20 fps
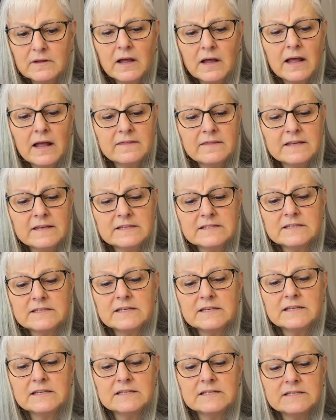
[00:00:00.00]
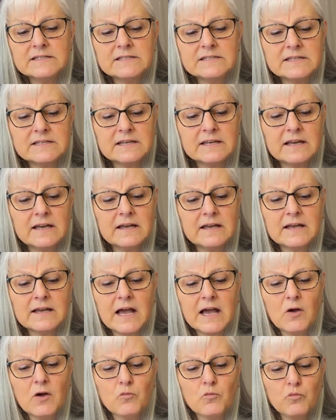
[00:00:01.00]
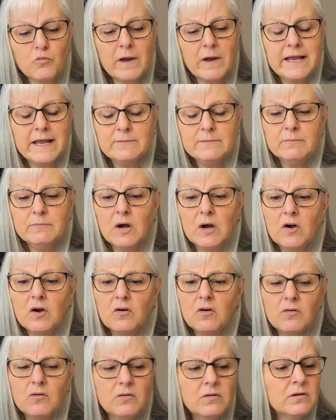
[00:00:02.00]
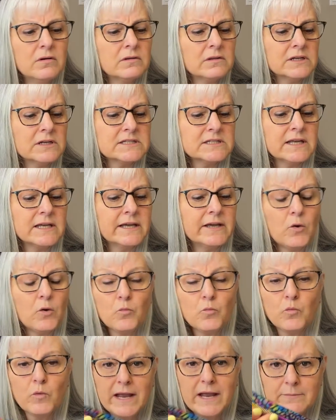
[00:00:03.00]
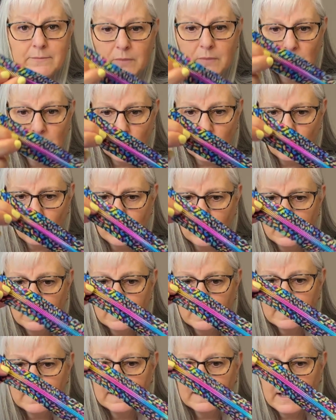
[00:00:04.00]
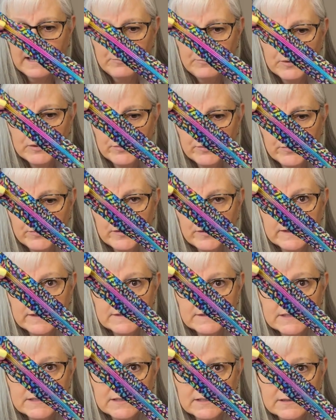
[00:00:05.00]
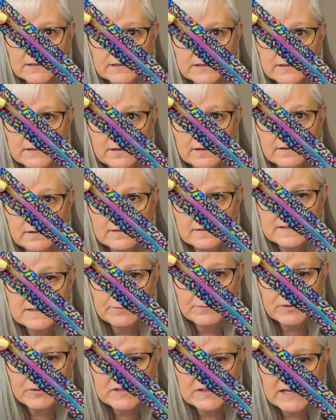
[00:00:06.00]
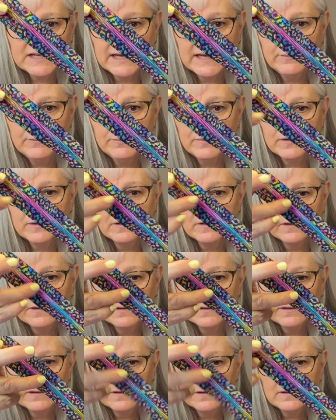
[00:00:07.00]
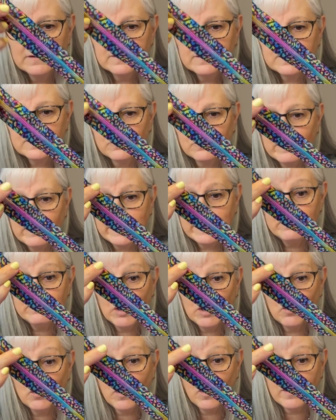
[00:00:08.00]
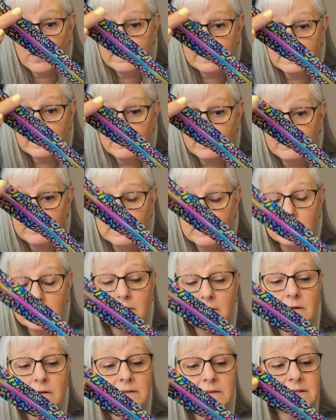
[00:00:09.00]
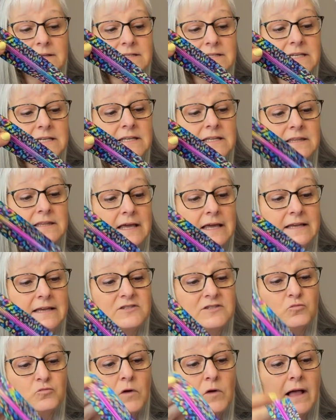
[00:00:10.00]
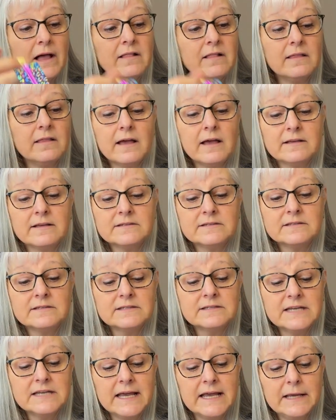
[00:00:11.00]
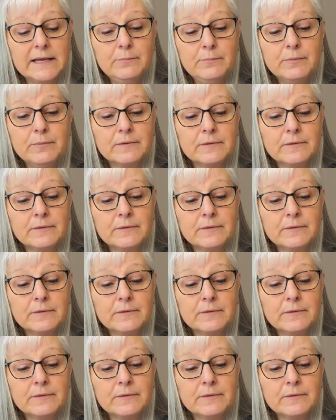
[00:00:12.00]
This is a rainbow, looks like rainbow leopard print zipper tape. So rainbow on the teeth as well as the tape.